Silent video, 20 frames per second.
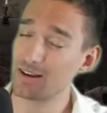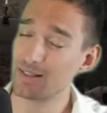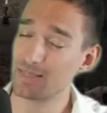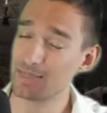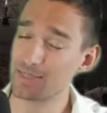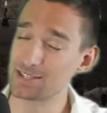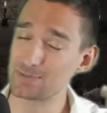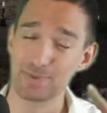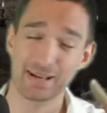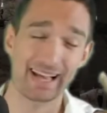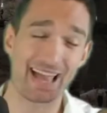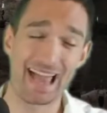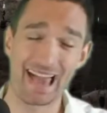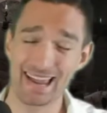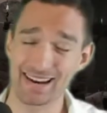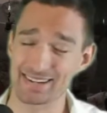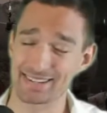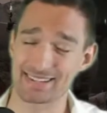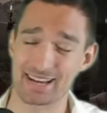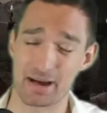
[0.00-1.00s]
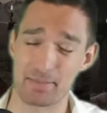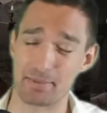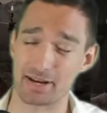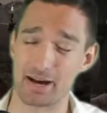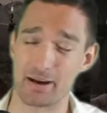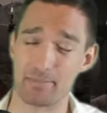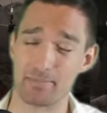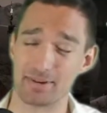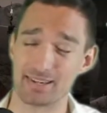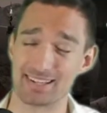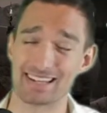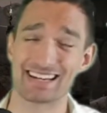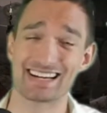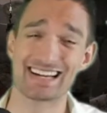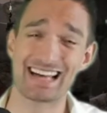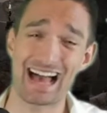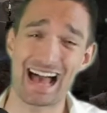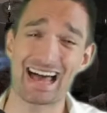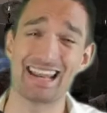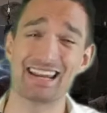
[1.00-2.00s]
this mechanic's coming up and you
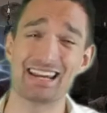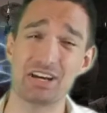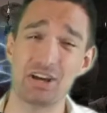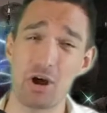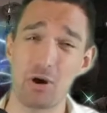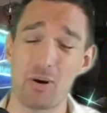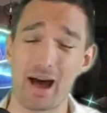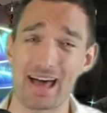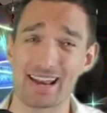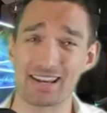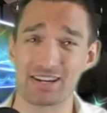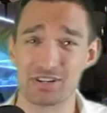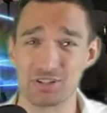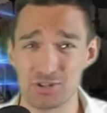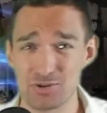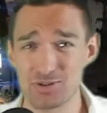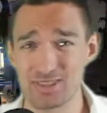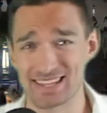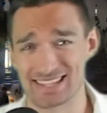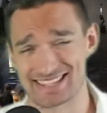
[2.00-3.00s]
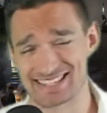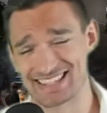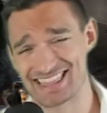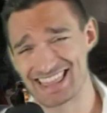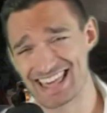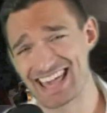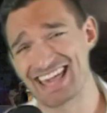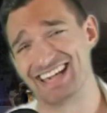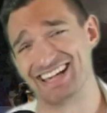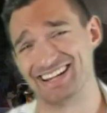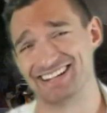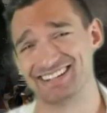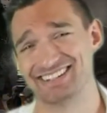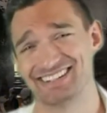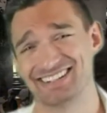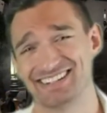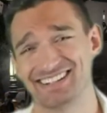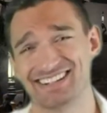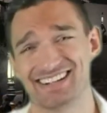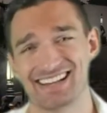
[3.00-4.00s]
gotta know how to do this thing.
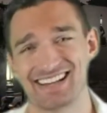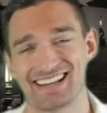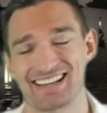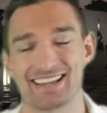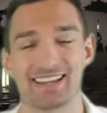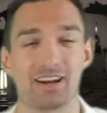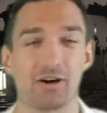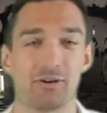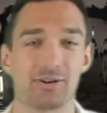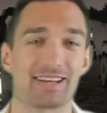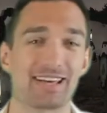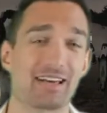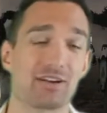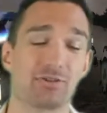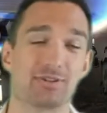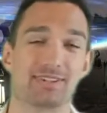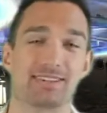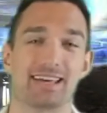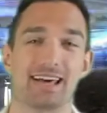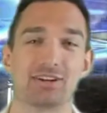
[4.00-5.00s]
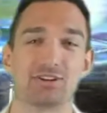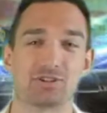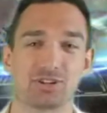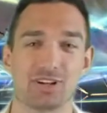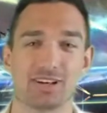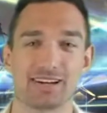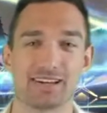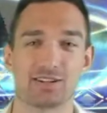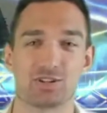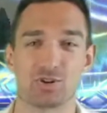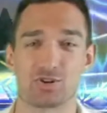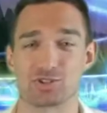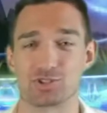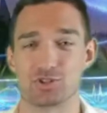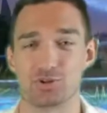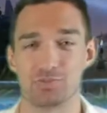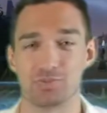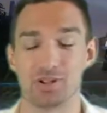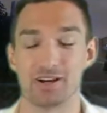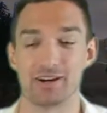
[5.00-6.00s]
You know, it'd get your attention a lot easier as a
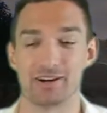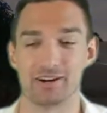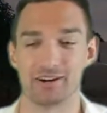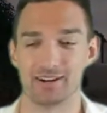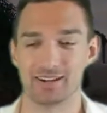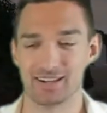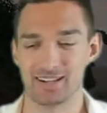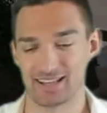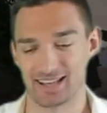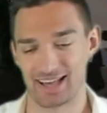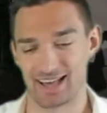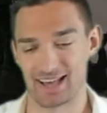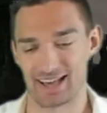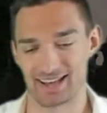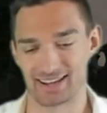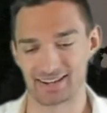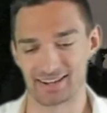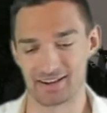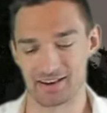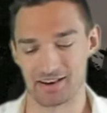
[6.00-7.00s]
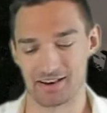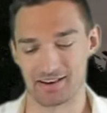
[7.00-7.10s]
new player. And